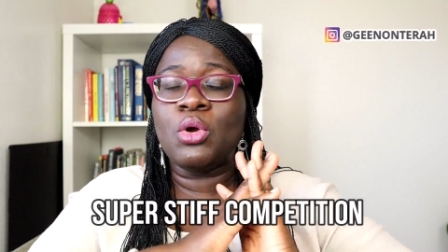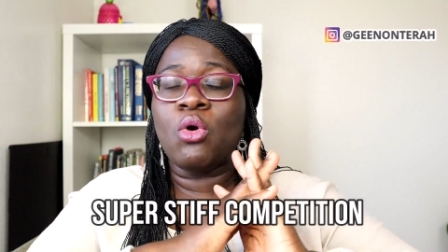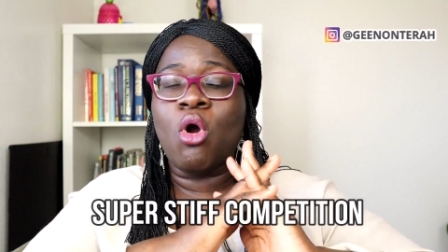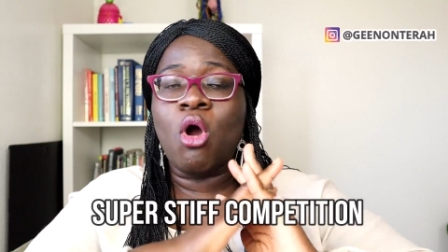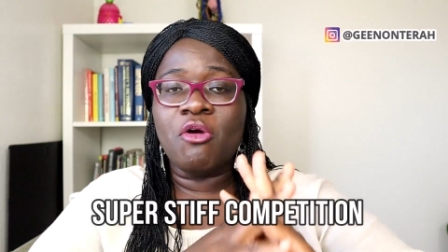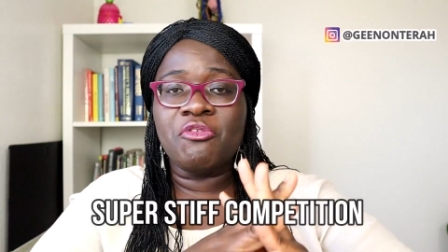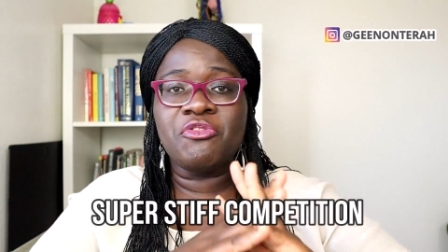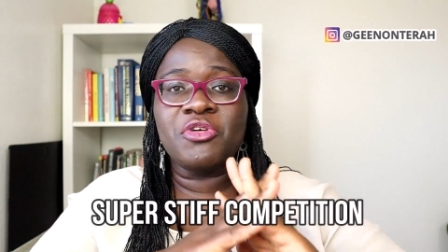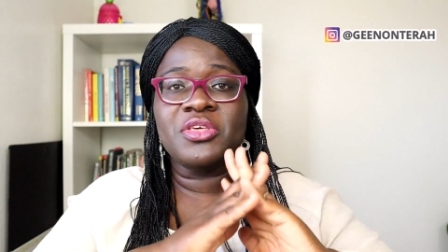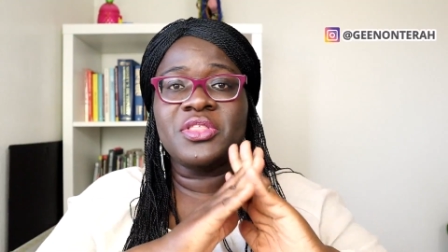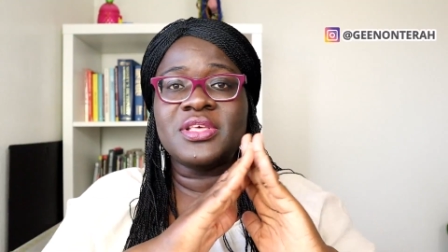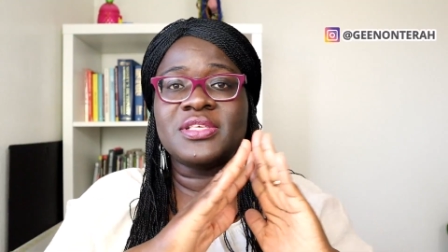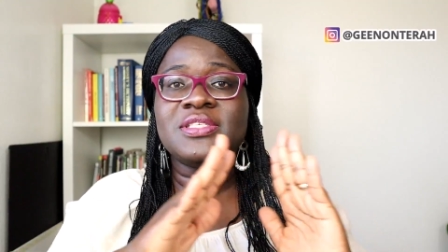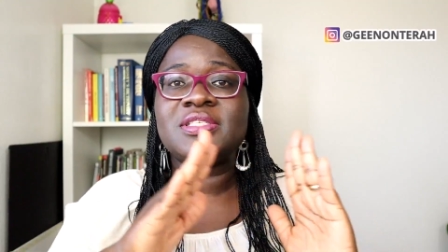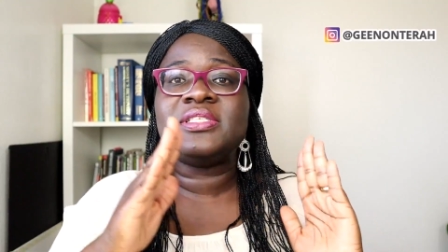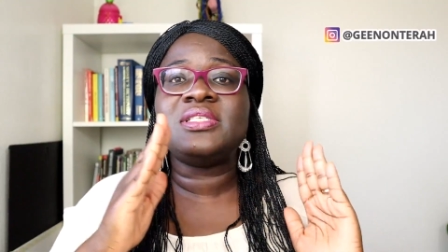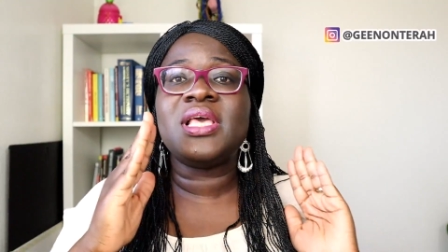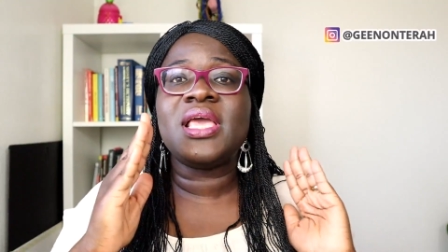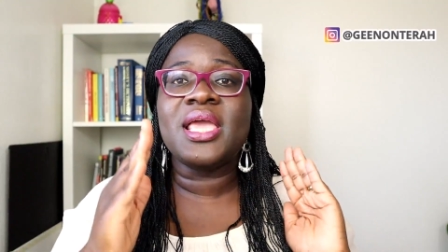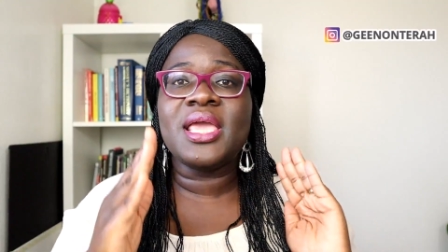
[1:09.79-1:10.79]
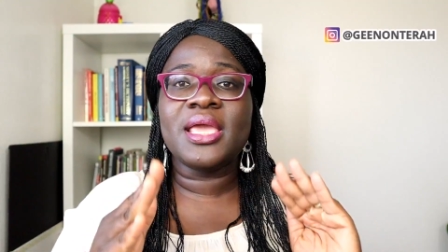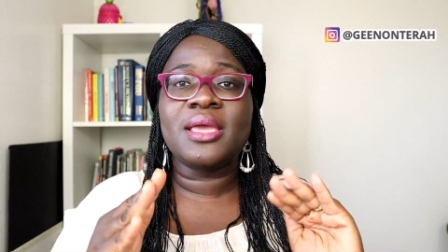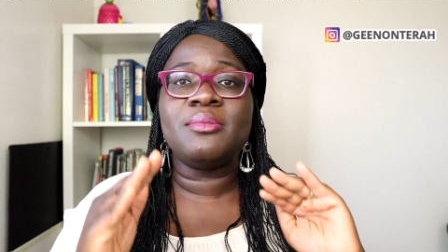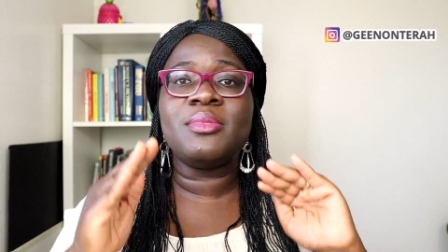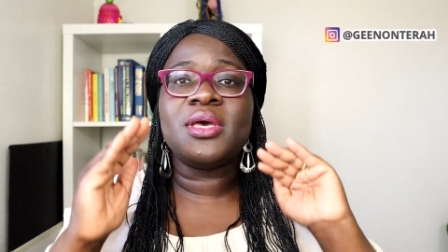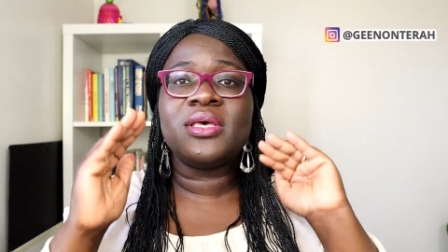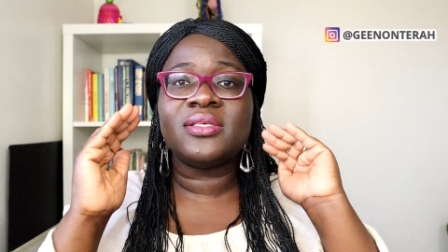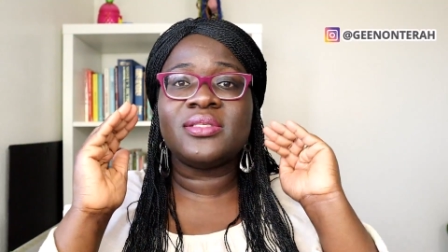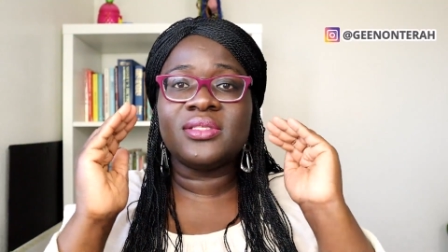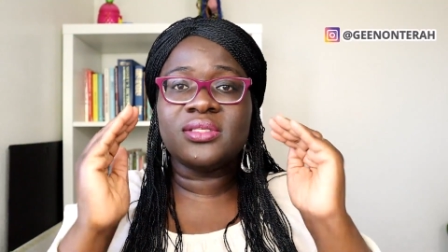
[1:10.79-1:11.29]
or offering the
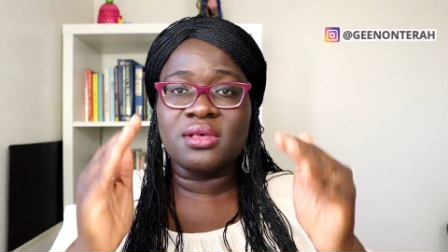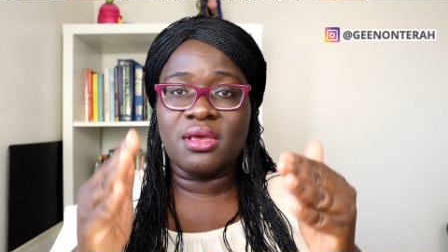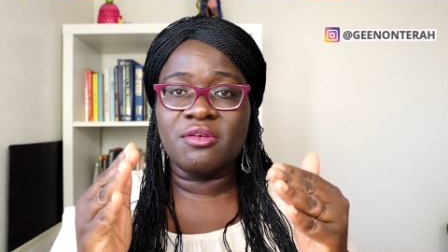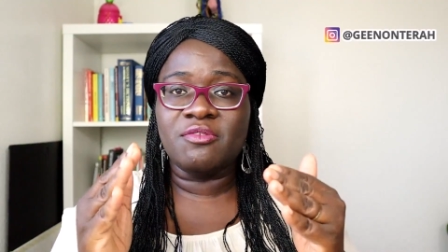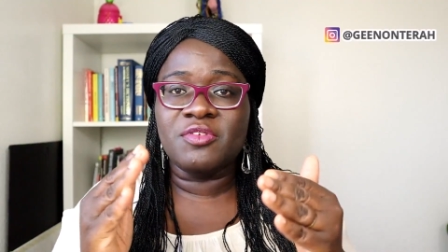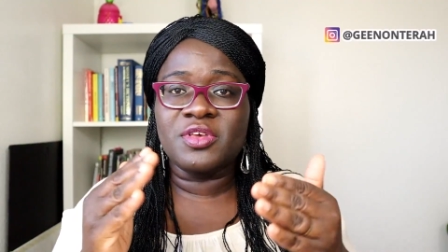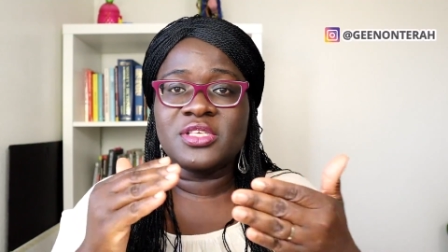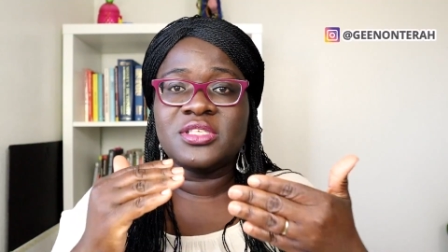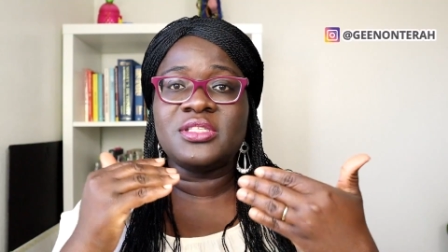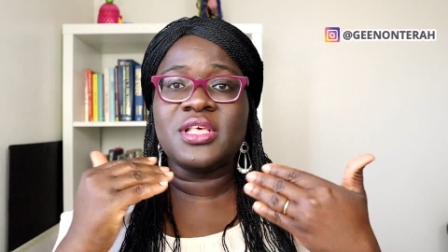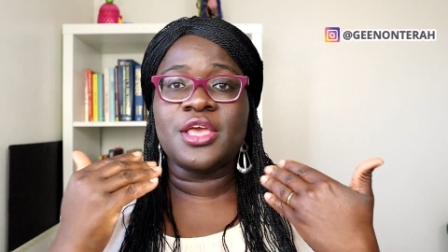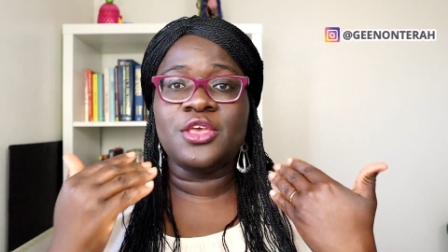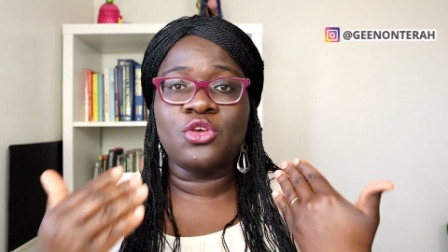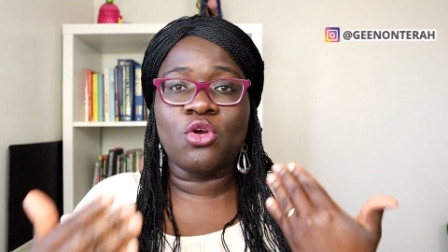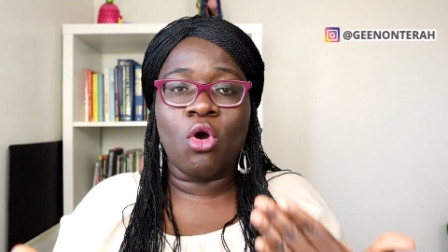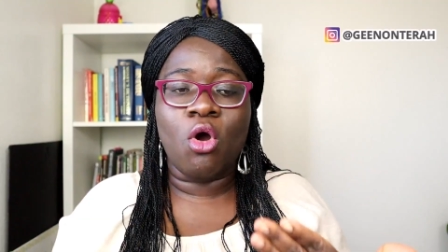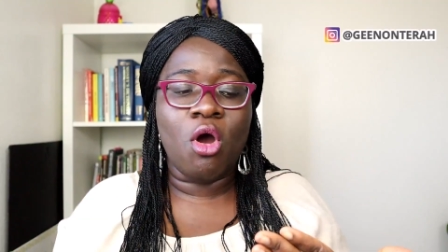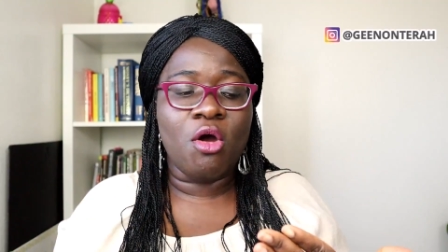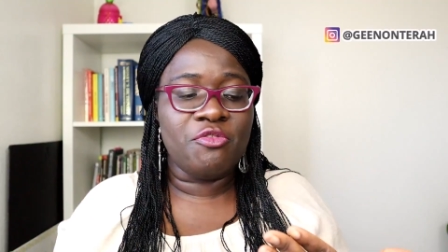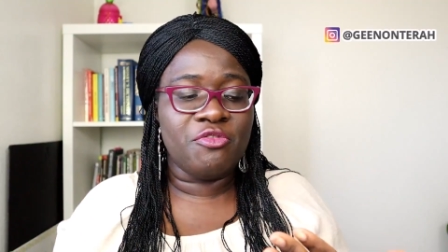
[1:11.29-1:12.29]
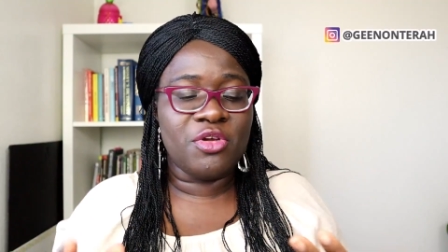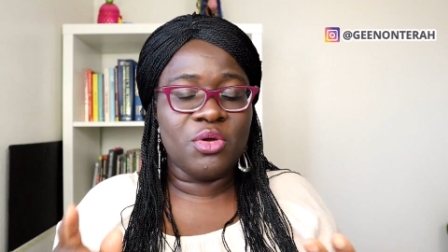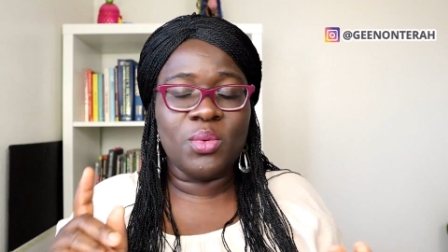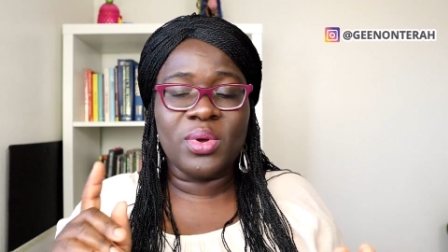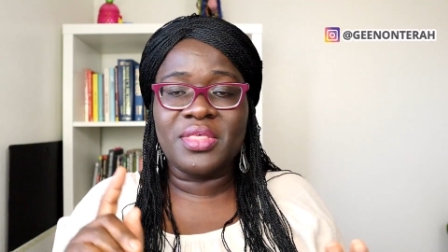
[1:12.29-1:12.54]
same service that you're offering,